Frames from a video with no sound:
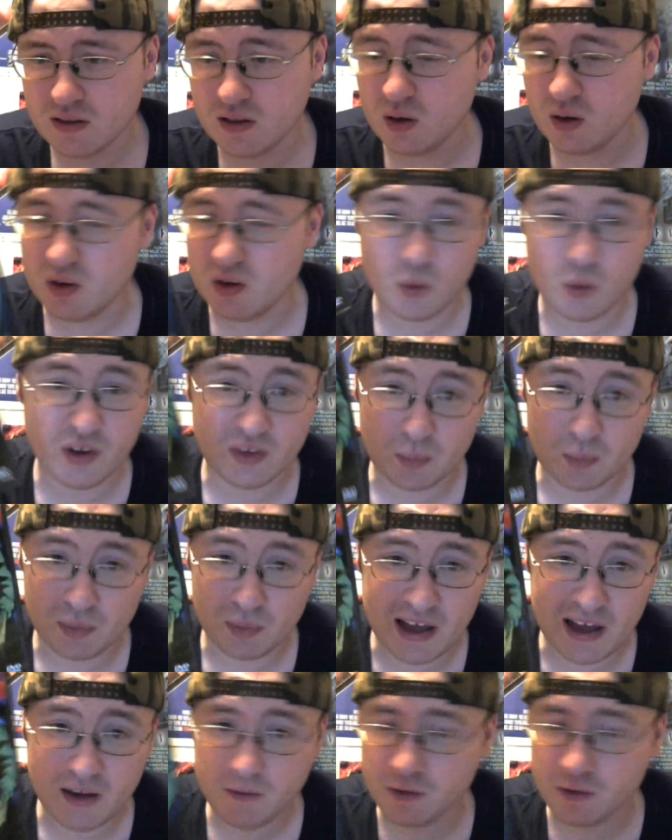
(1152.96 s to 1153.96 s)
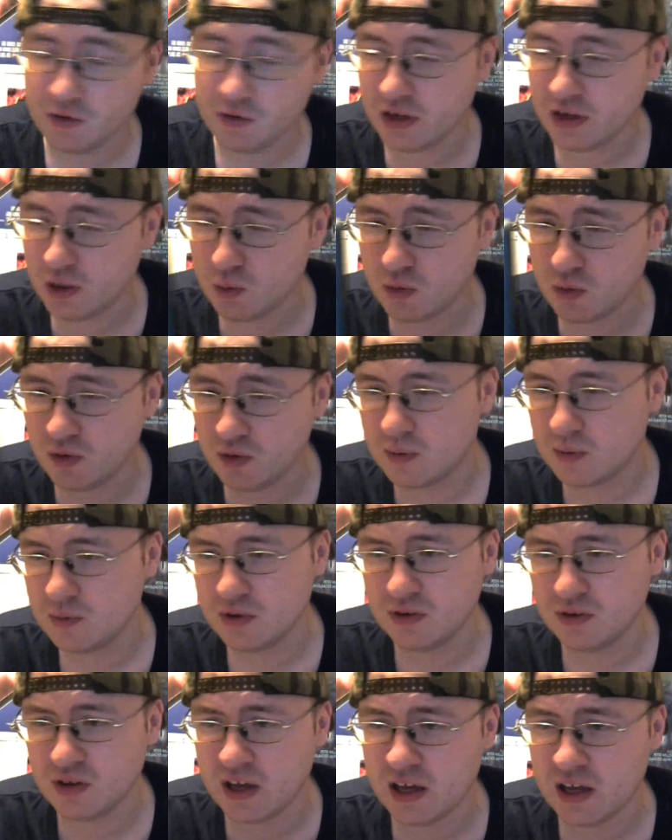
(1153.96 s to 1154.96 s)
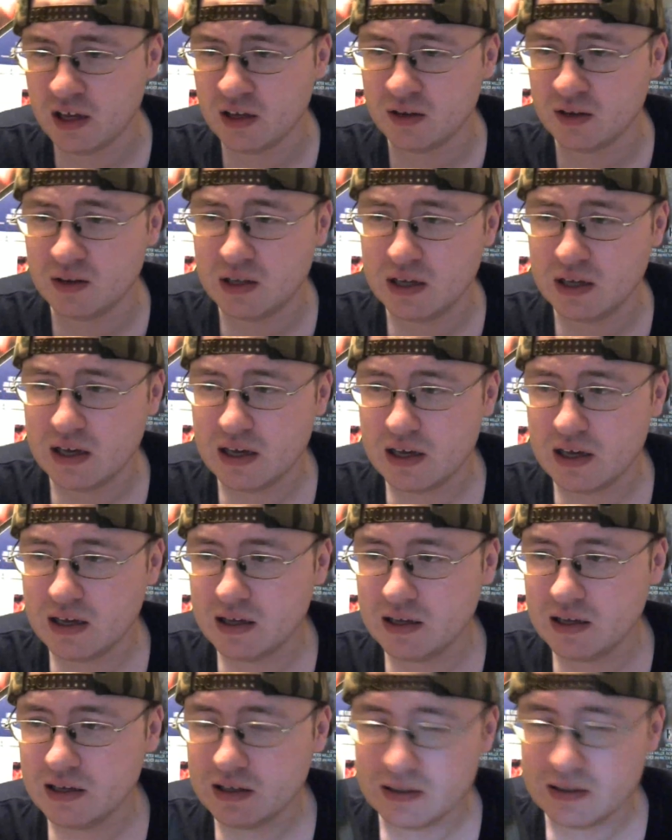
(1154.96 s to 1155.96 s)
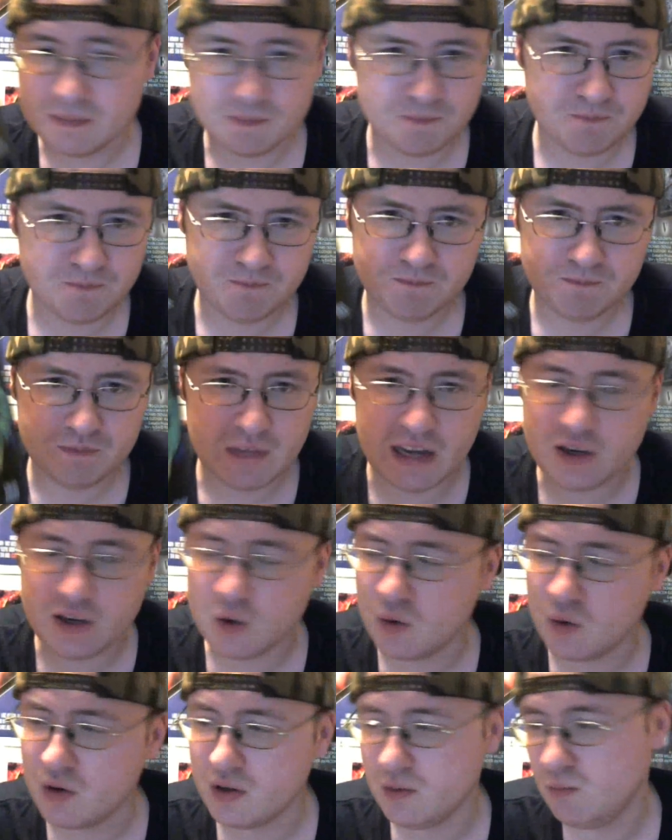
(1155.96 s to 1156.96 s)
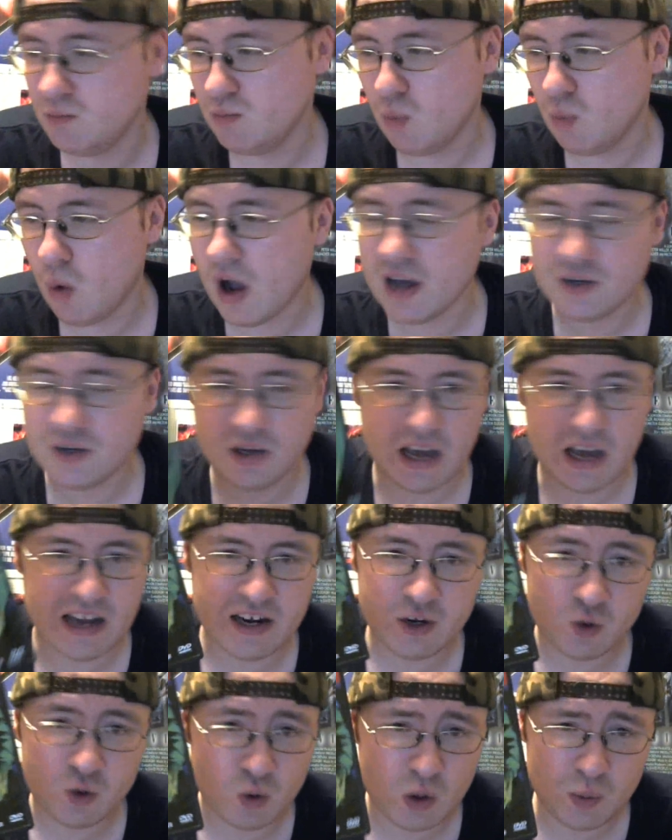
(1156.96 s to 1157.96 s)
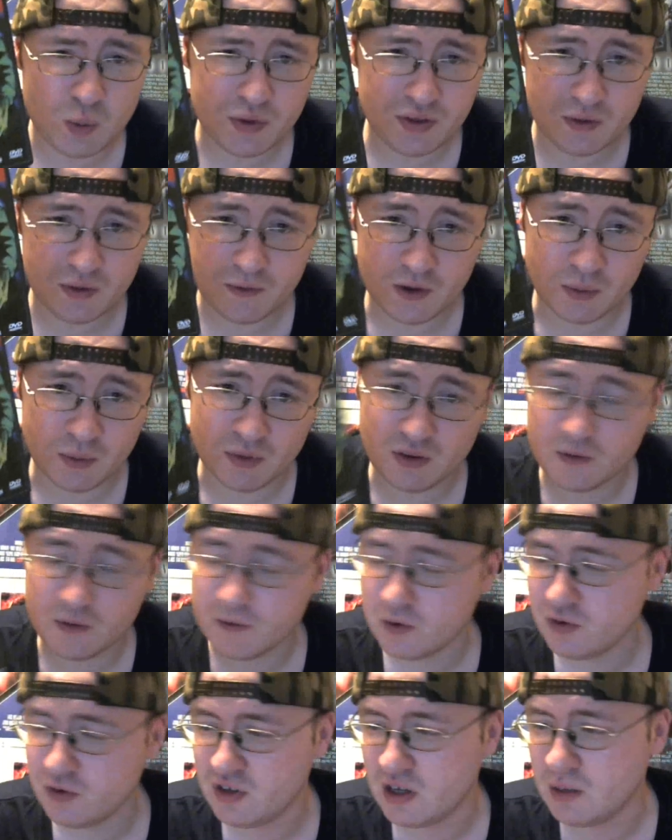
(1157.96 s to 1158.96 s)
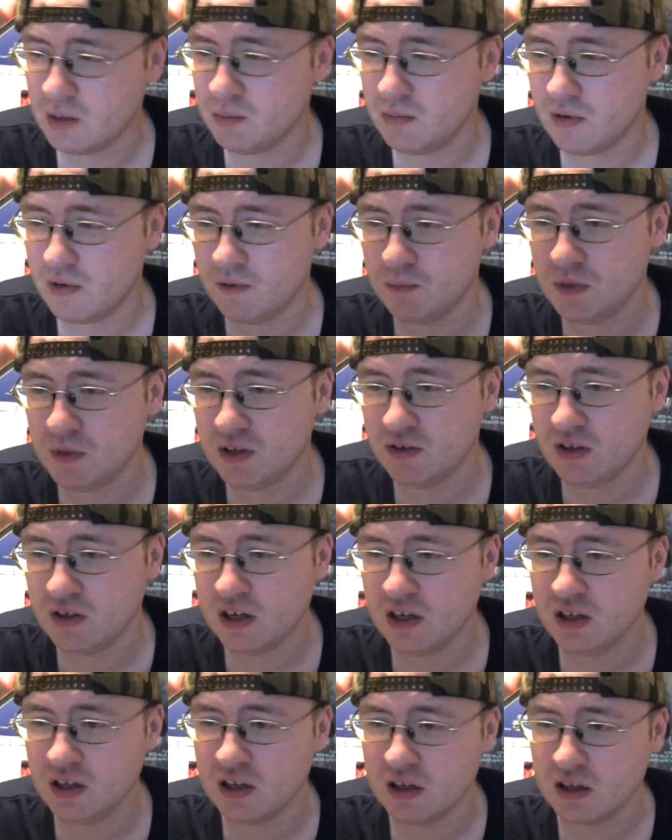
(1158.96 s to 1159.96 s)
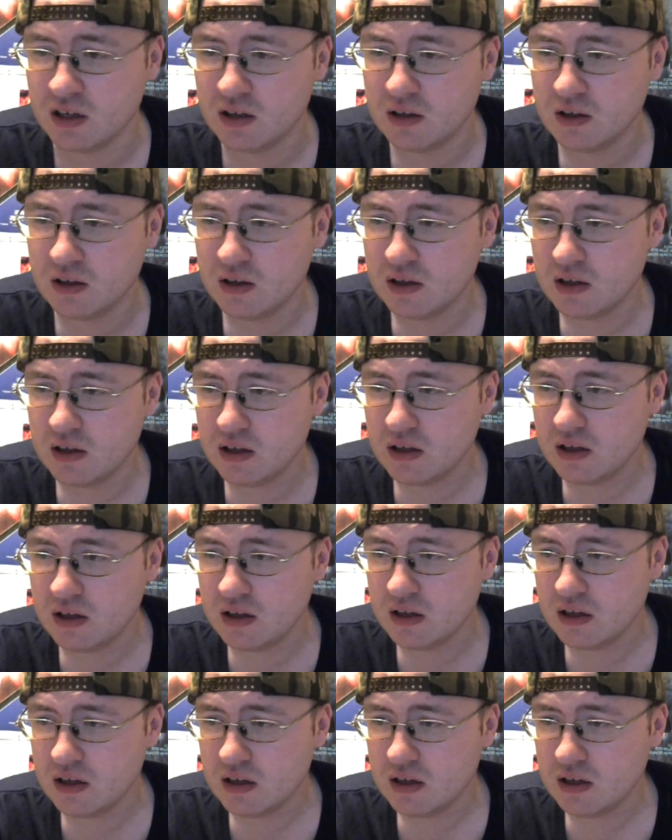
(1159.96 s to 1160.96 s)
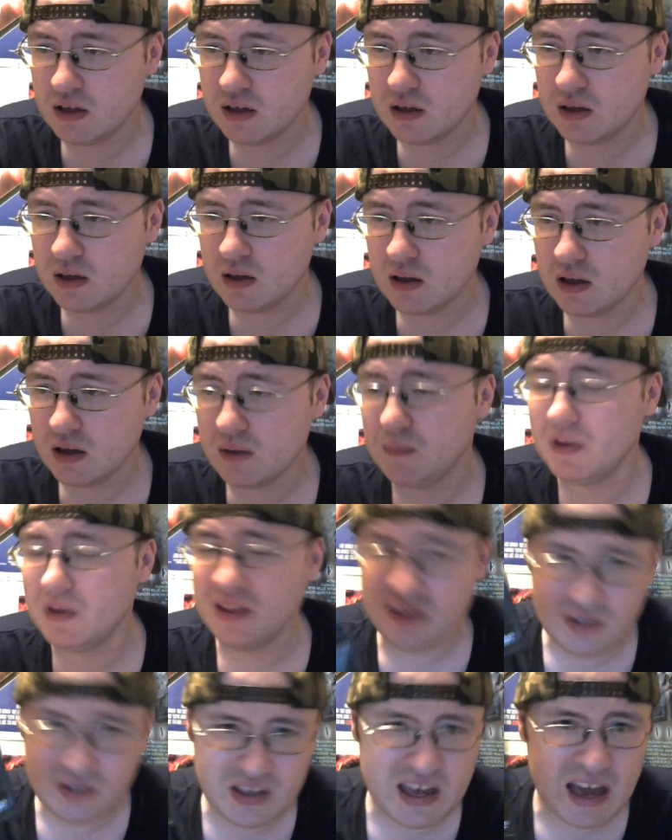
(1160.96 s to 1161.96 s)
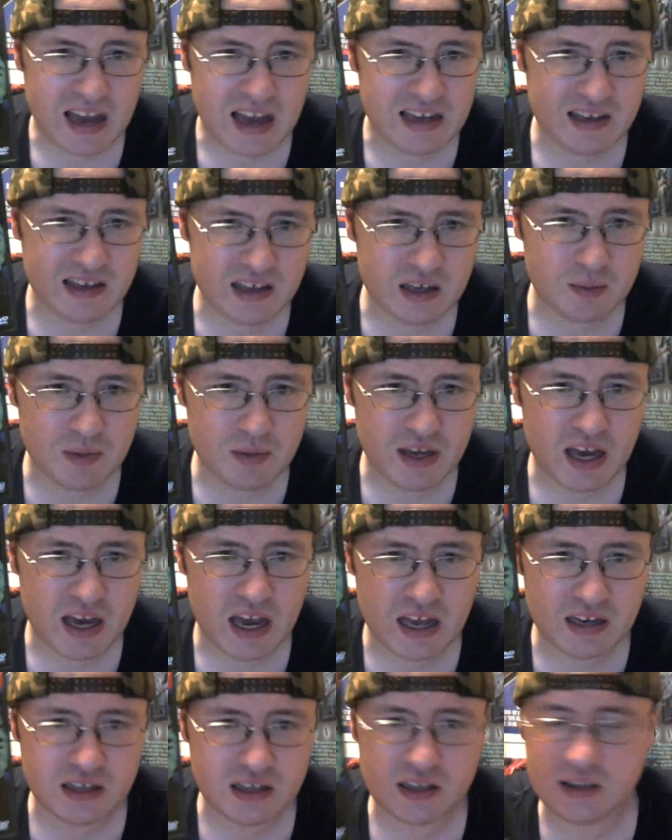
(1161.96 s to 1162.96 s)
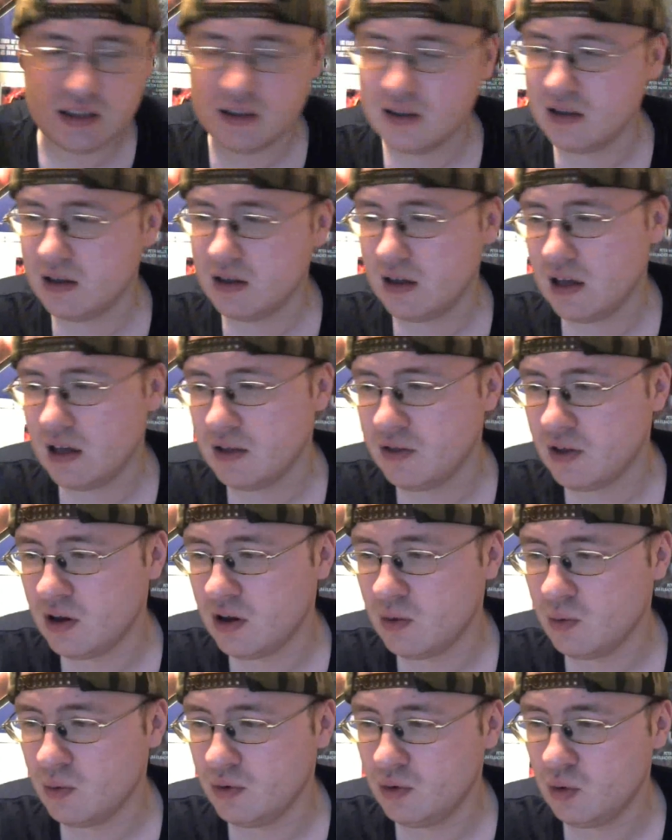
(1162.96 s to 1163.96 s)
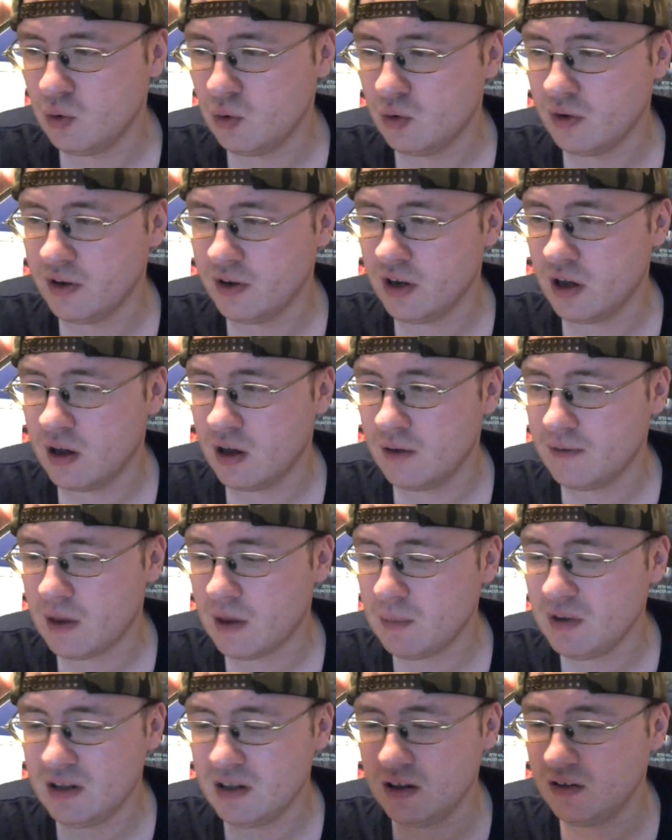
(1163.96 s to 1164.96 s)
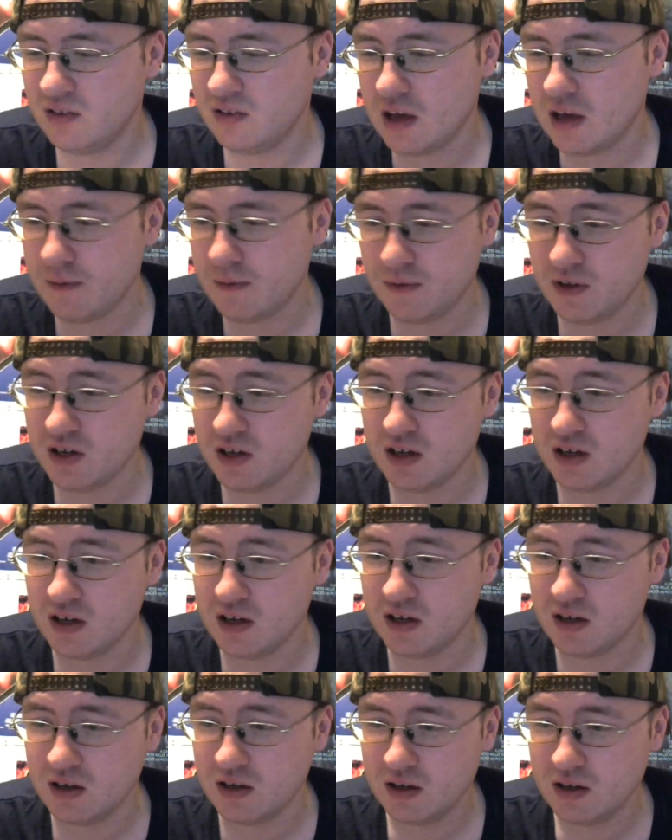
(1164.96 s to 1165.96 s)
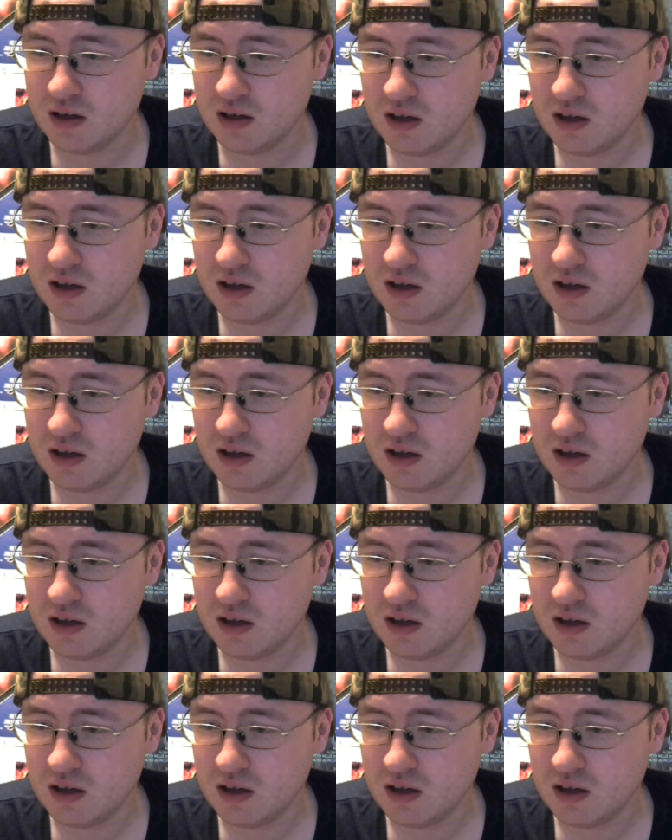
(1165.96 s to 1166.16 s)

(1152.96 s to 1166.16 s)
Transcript: There, it wasn't planned for sequels, but I'm just saying. I can only watch. I didn't grow up with the film. This is the first time of me seeing it. But the idea behind it, I thought was cool enough. I mean, it's definitely a. Uh,